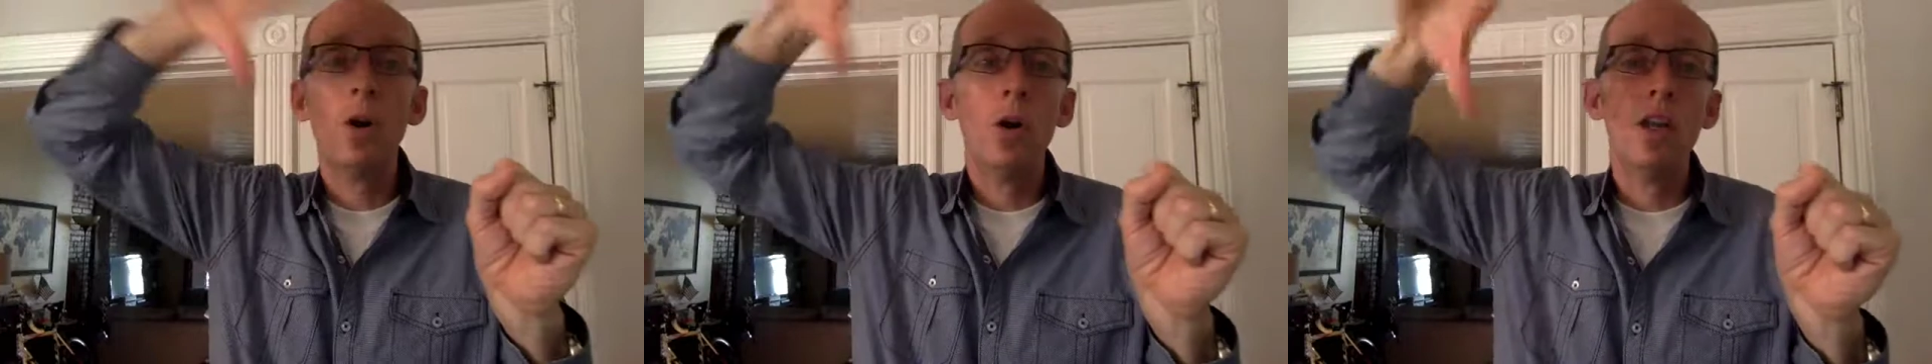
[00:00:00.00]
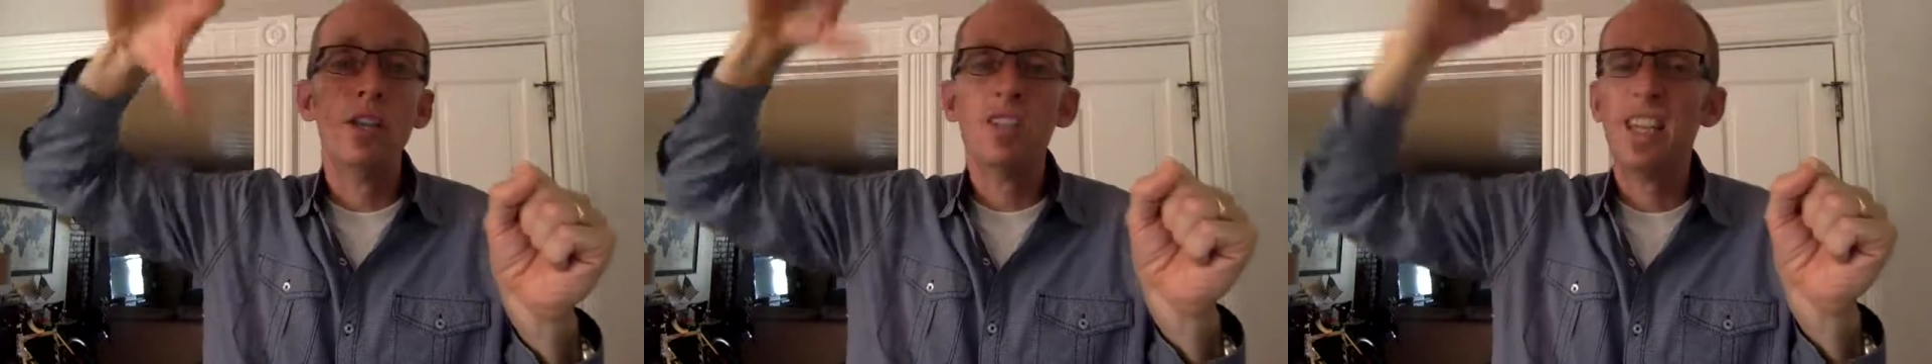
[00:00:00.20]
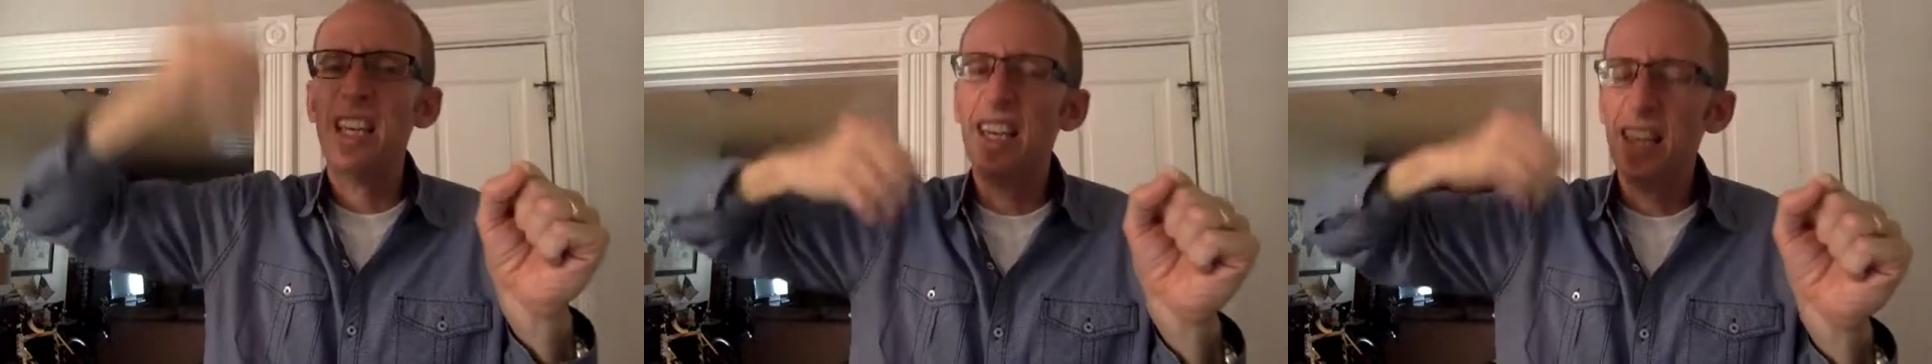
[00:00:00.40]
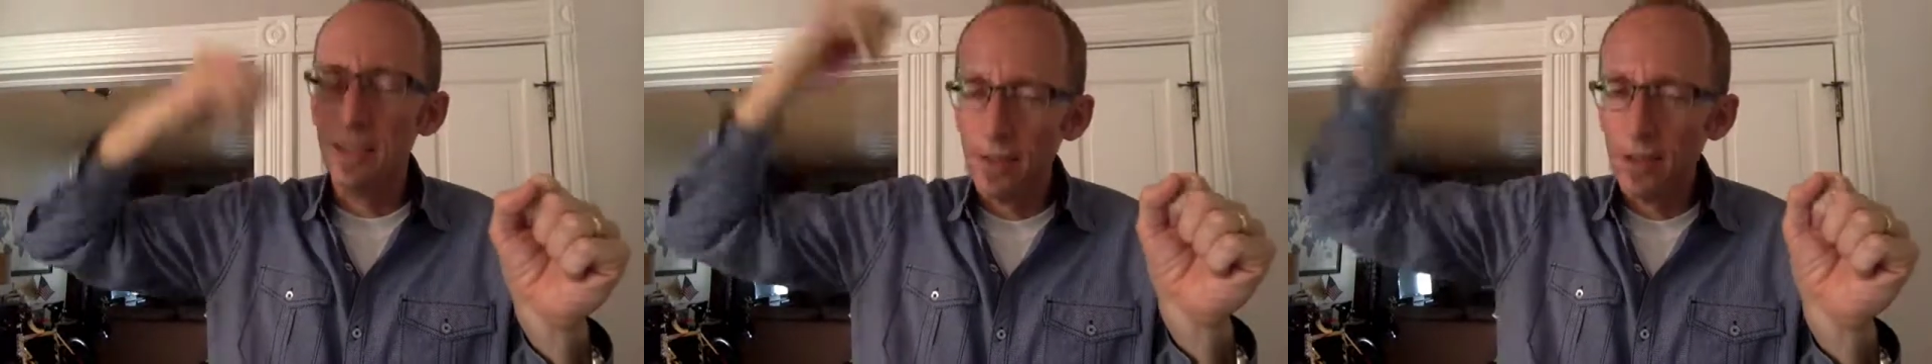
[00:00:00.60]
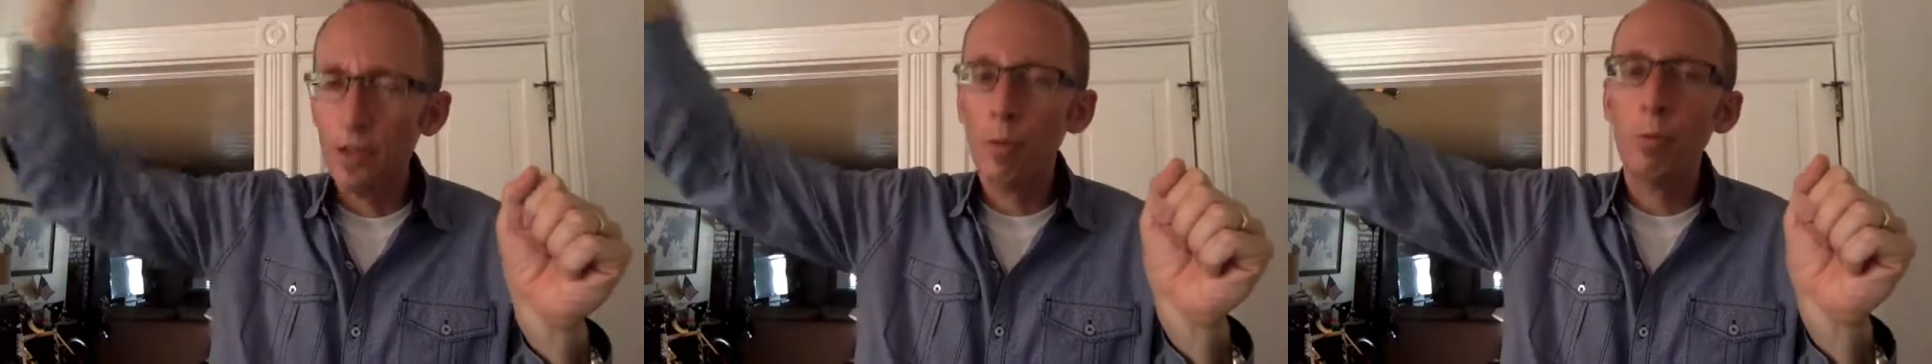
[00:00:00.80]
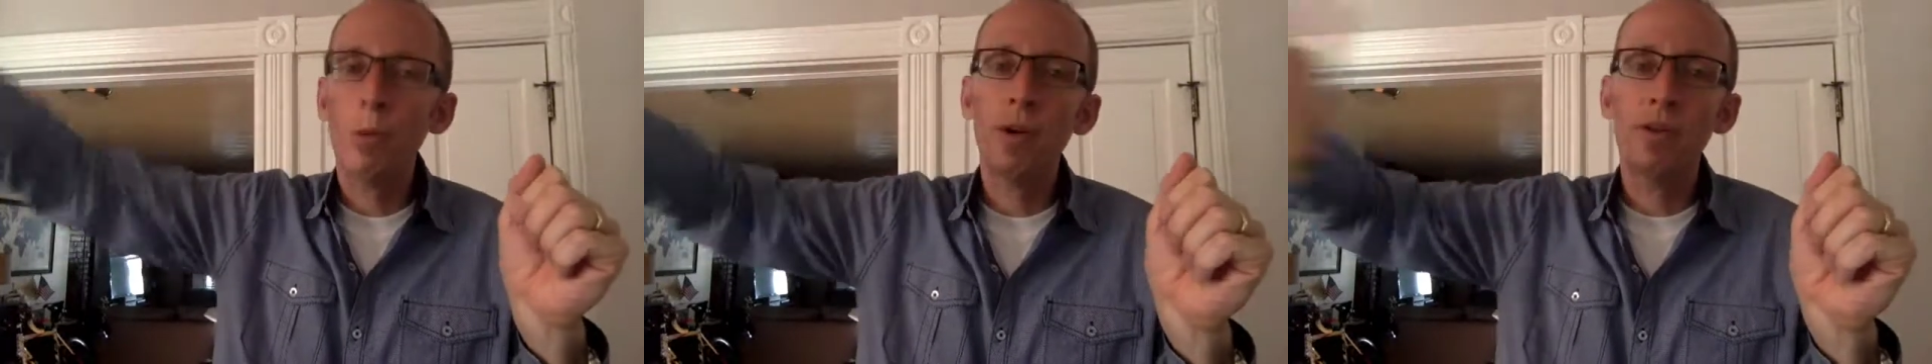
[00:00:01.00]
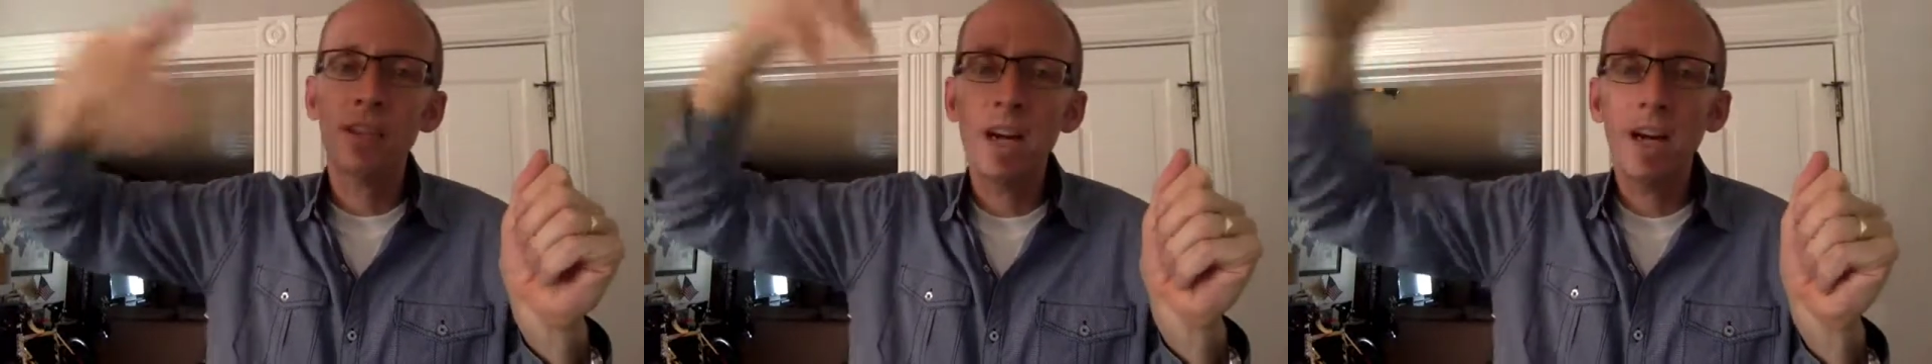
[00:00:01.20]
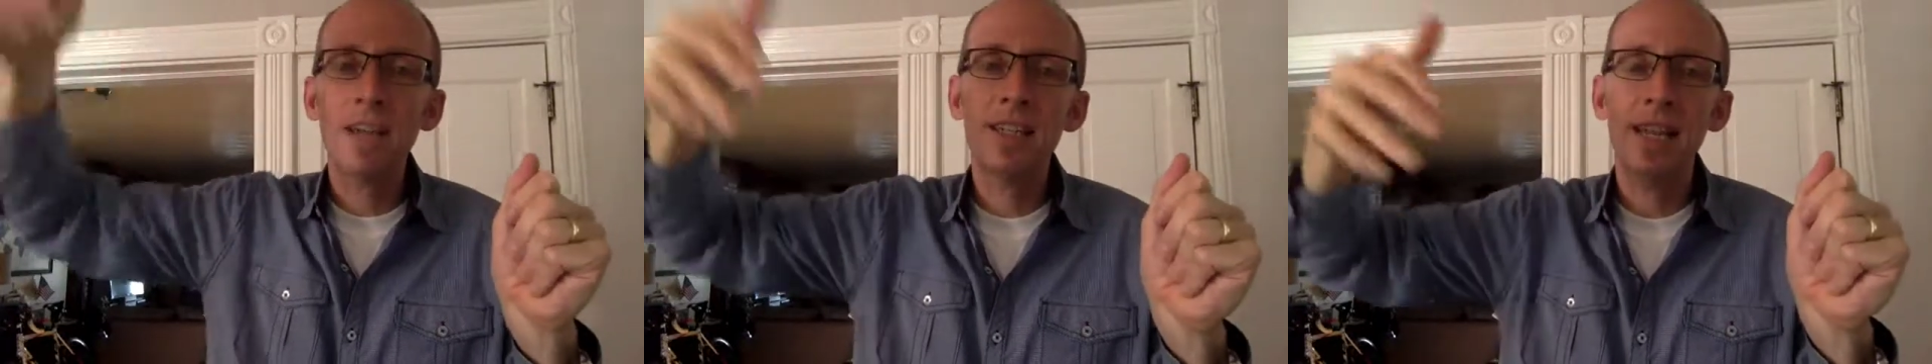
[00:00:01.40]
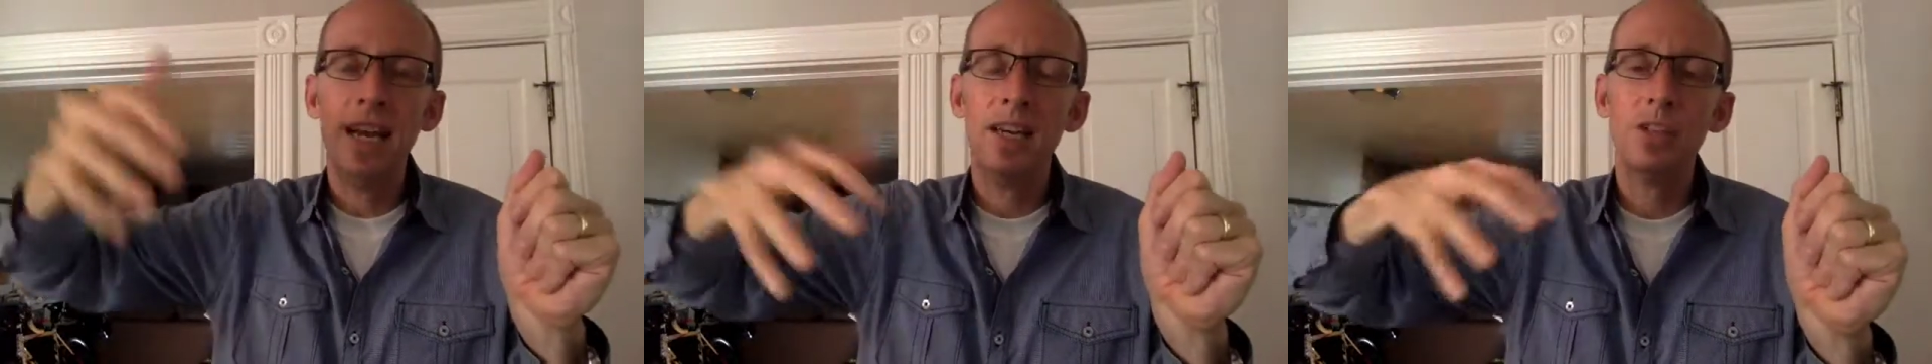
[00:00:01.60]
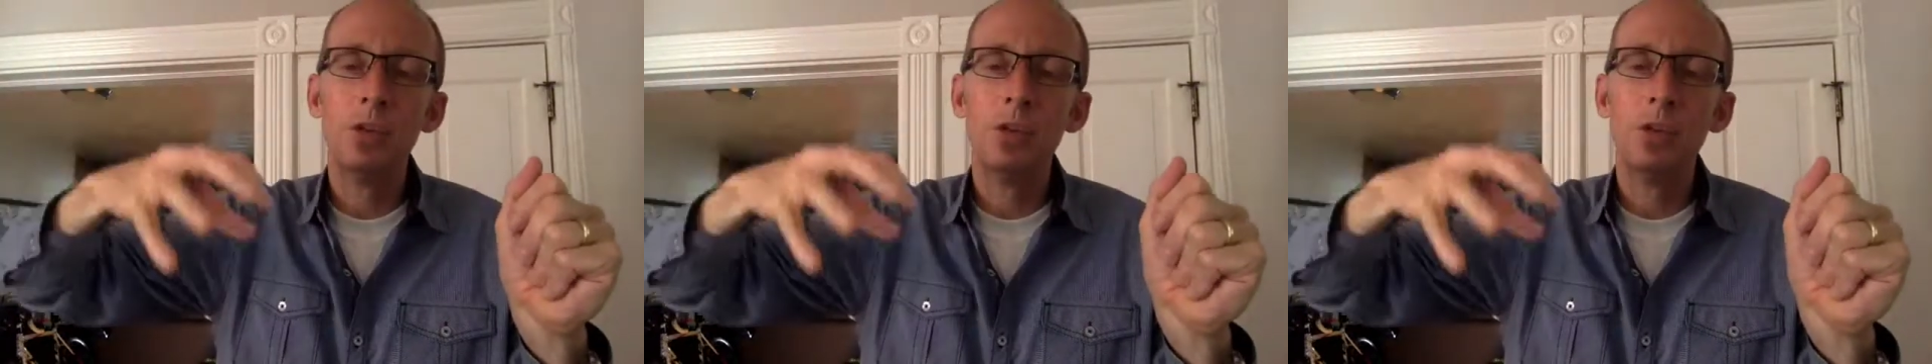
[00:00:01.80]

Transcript: audience again, another point of contact.